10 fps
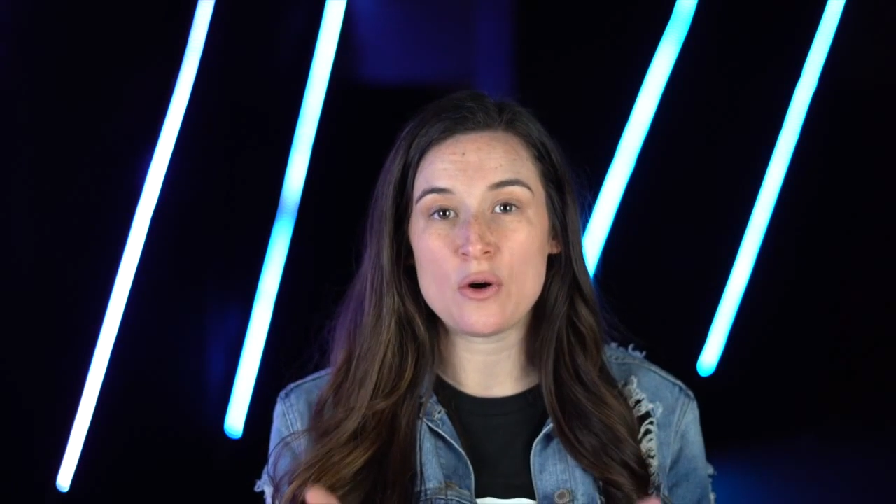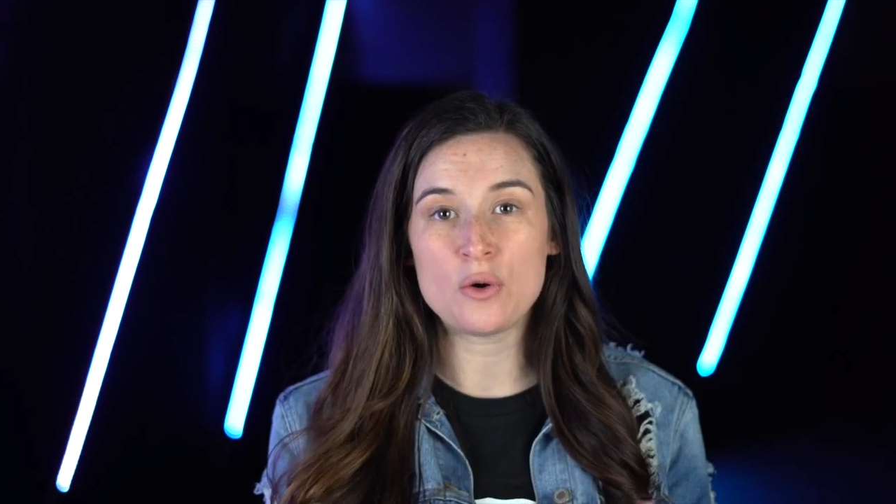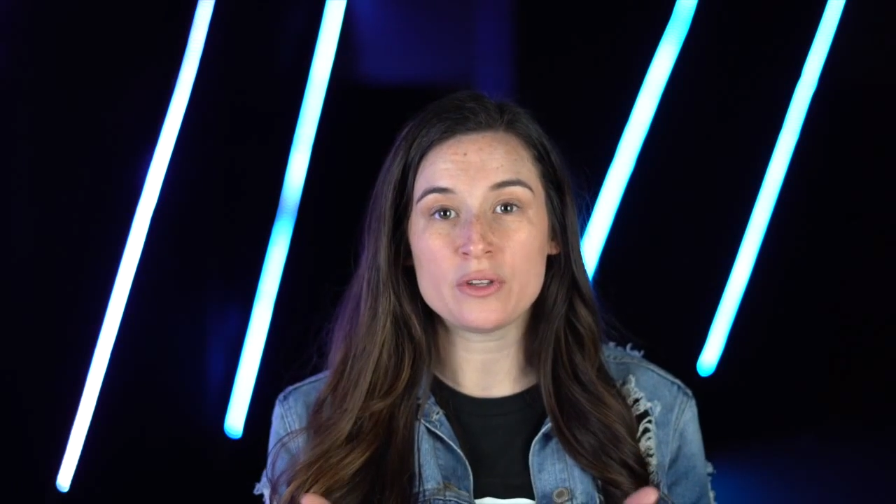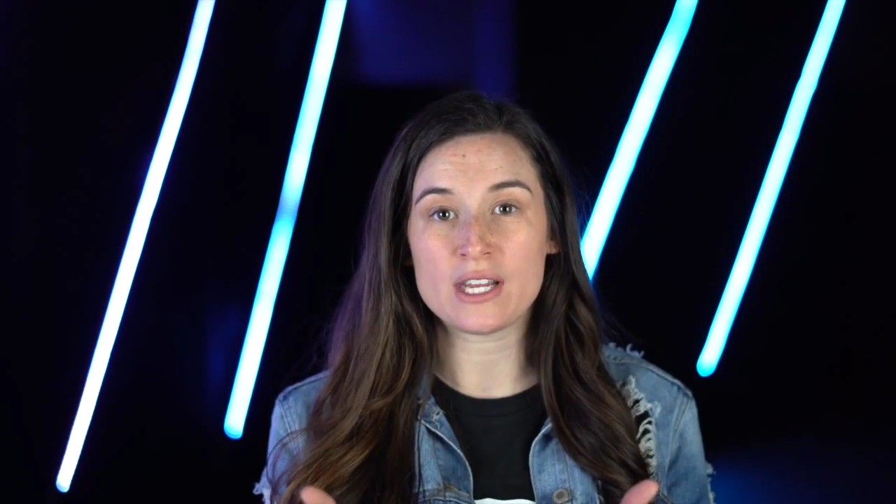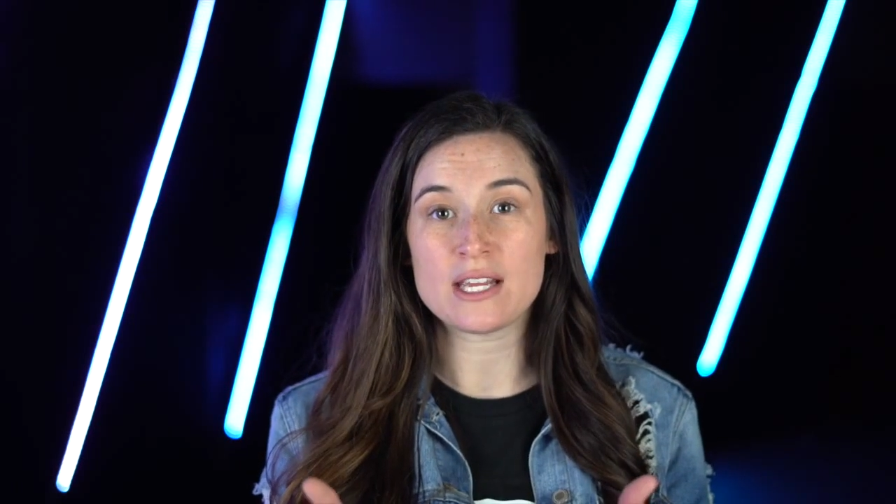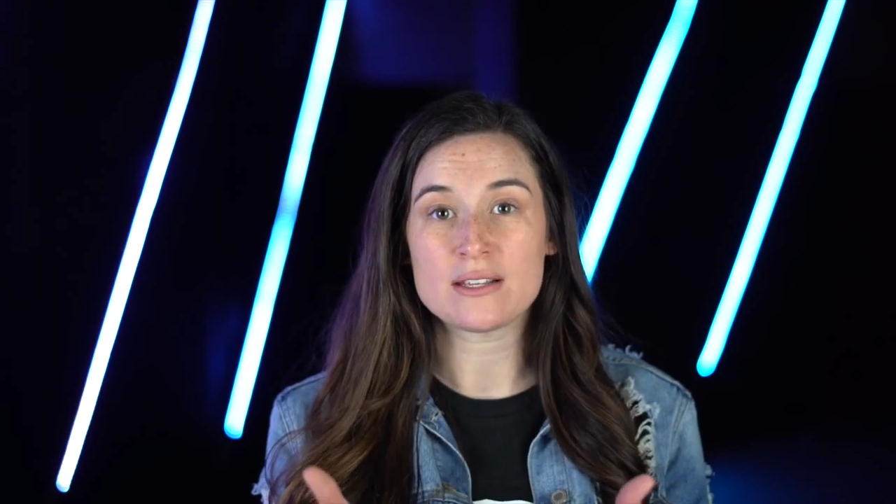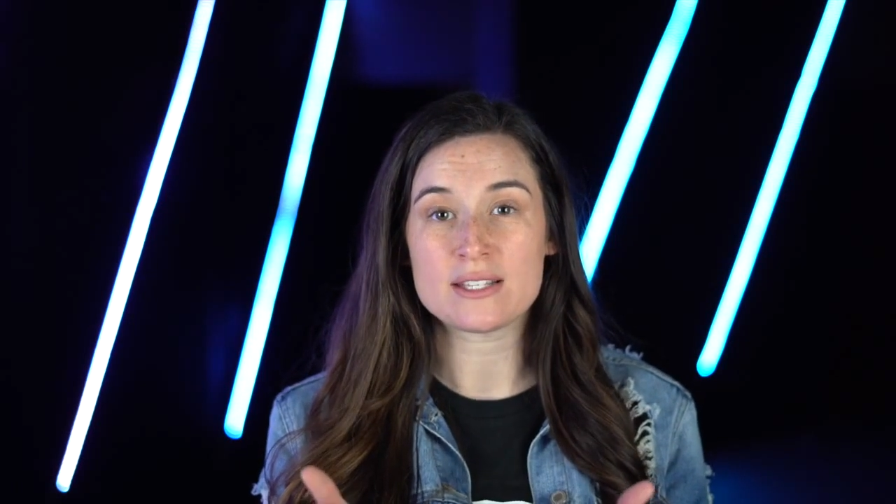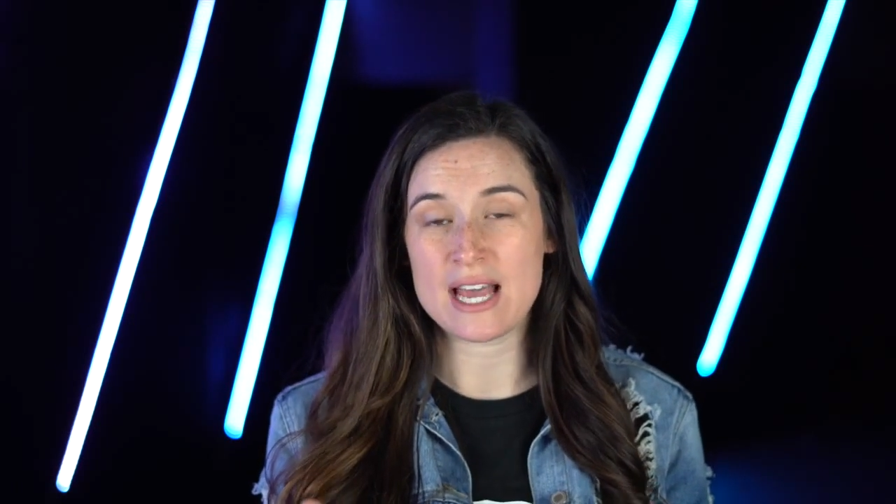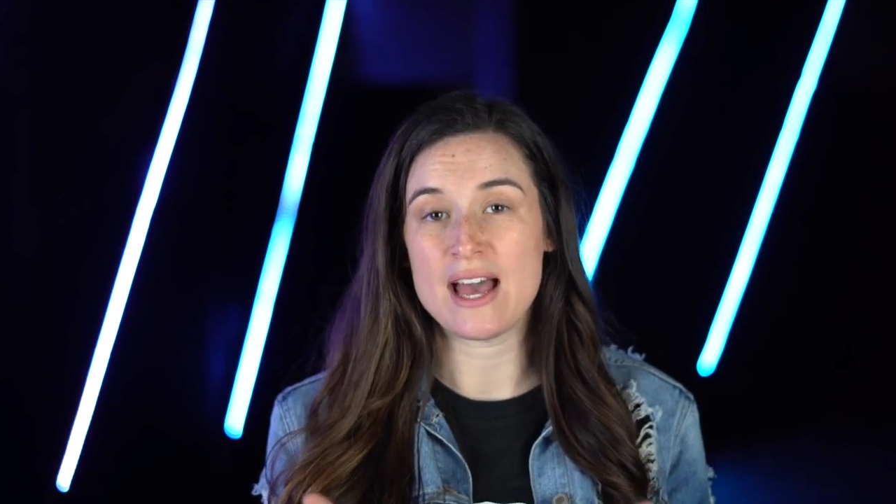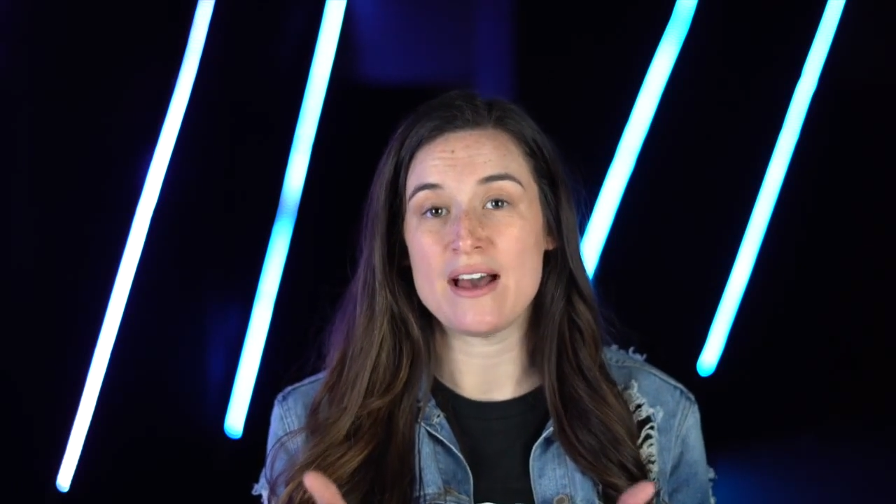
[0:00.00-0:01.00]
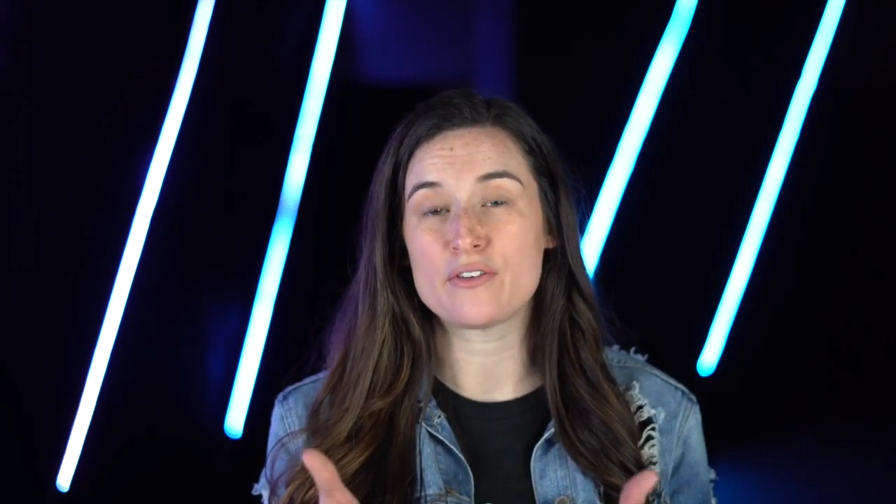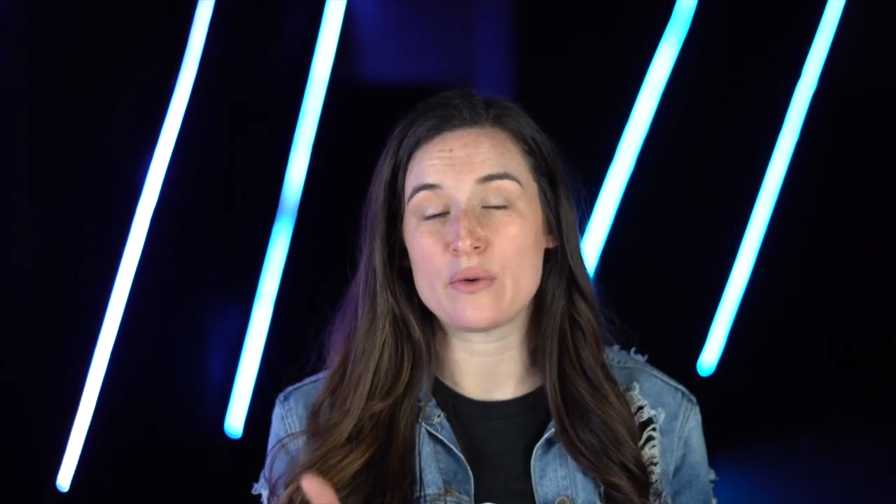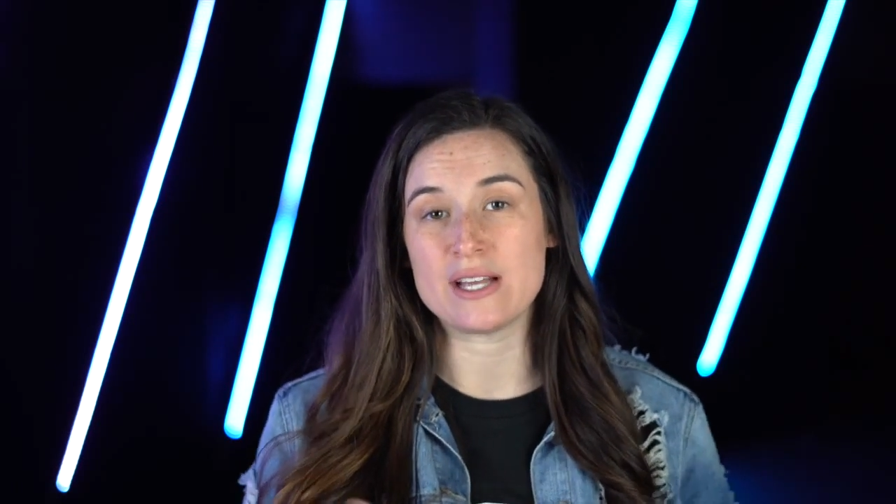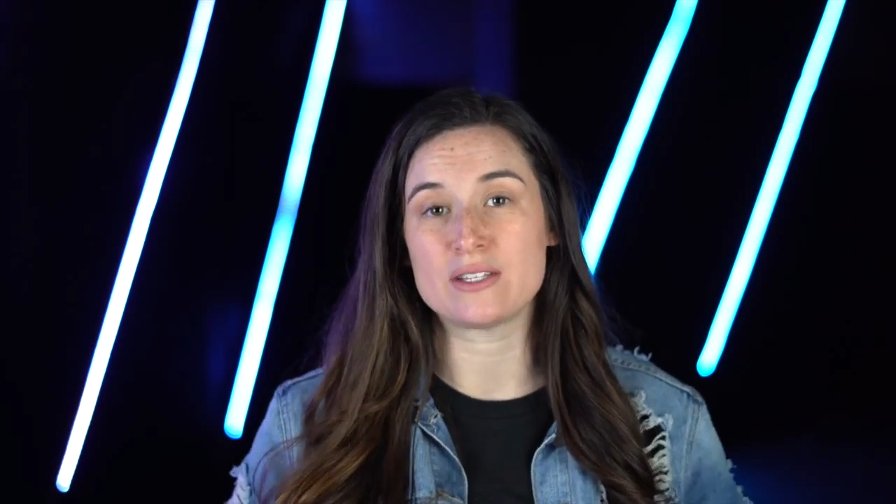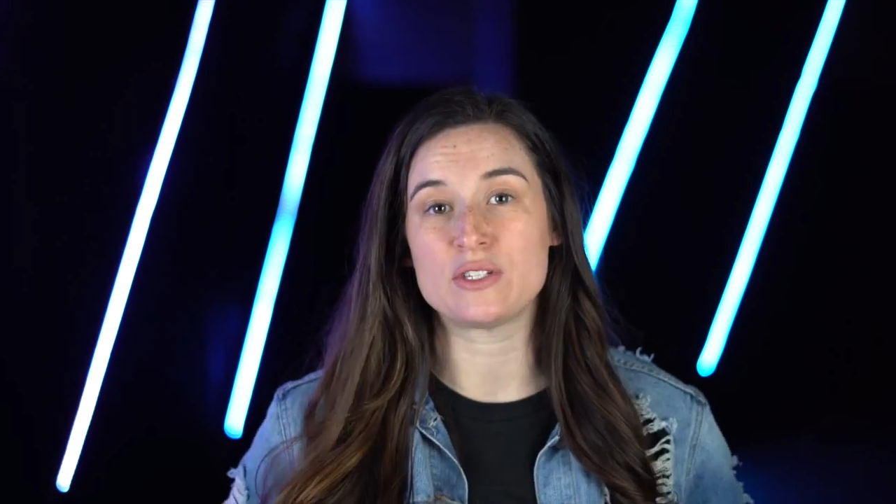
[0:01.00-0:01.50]
only set of
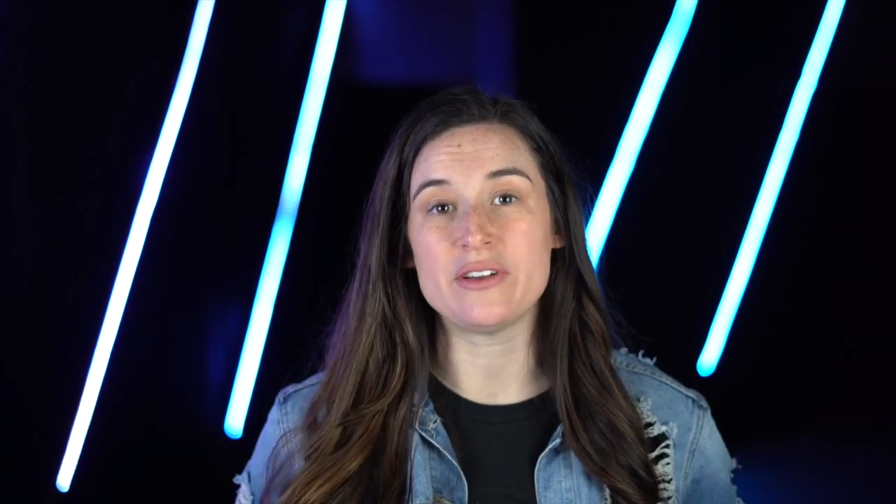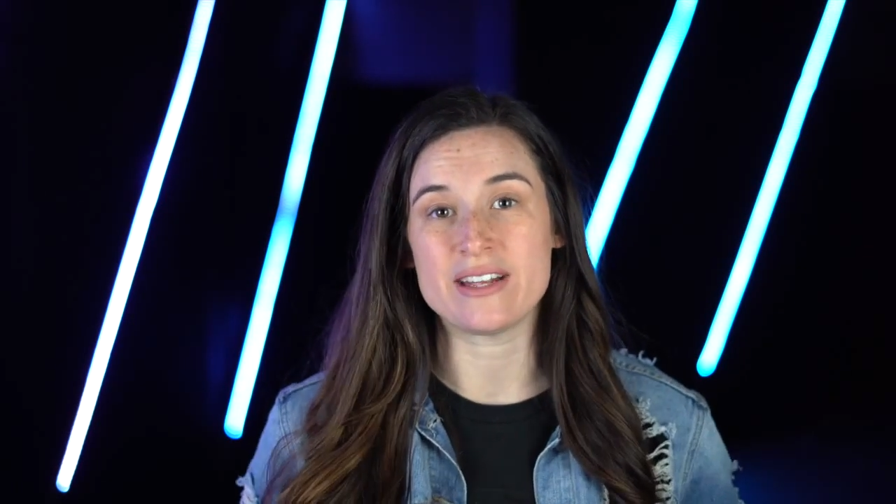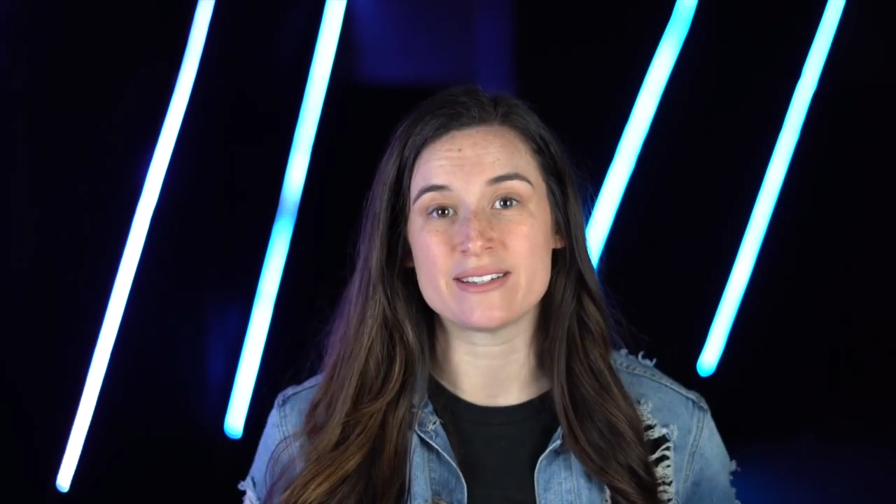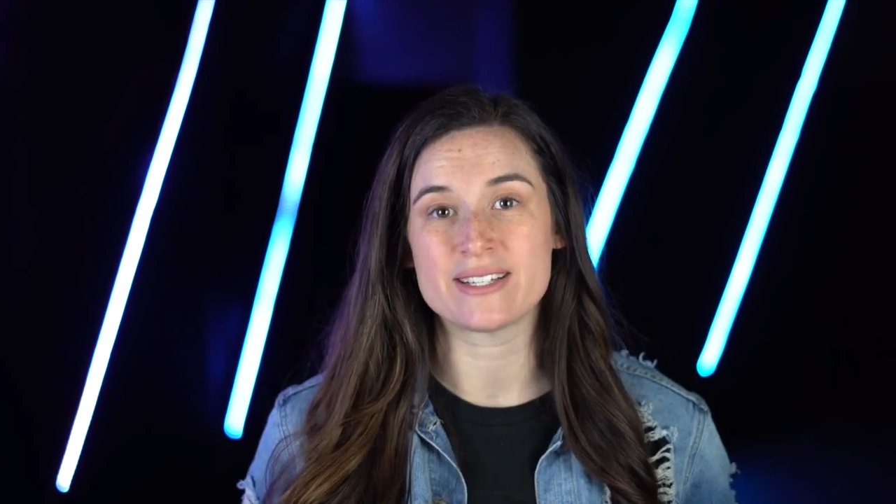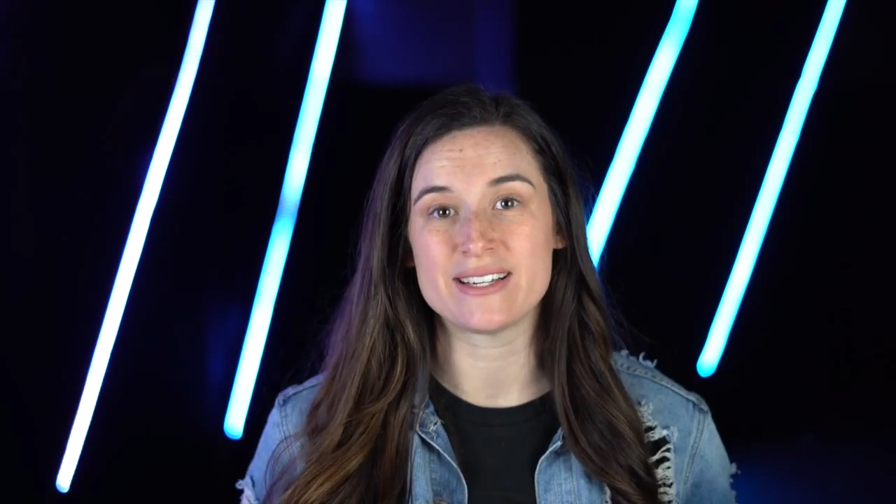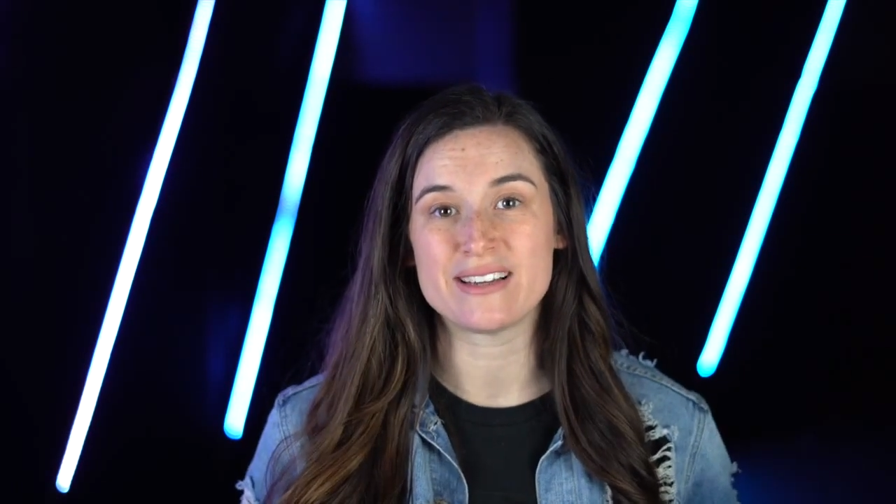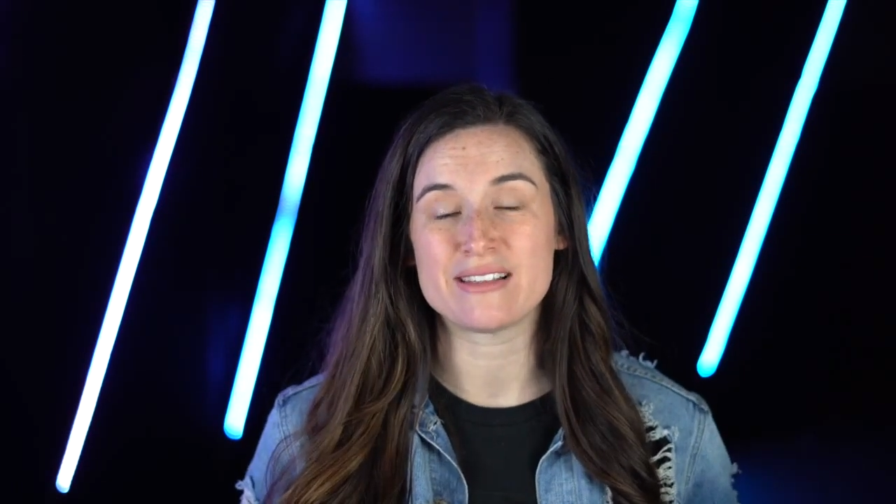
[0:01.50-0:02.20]
Kuest students.